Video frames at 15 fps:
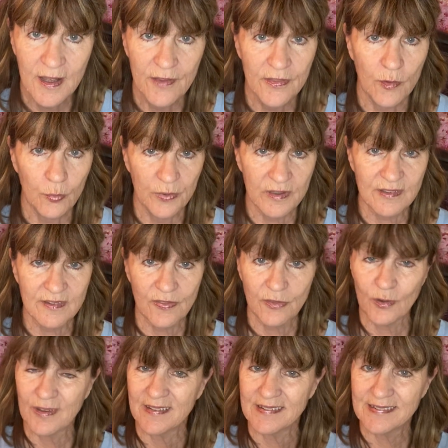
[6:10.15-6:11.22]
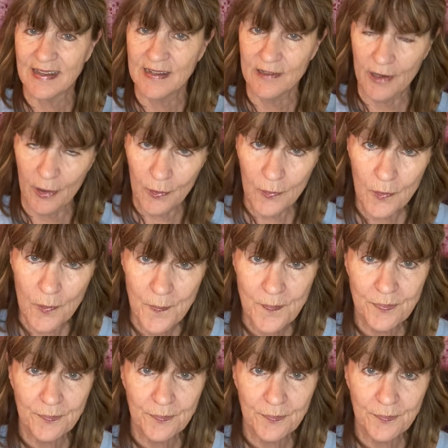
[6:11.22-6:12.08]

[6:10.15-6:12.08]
The risk that they're going to say no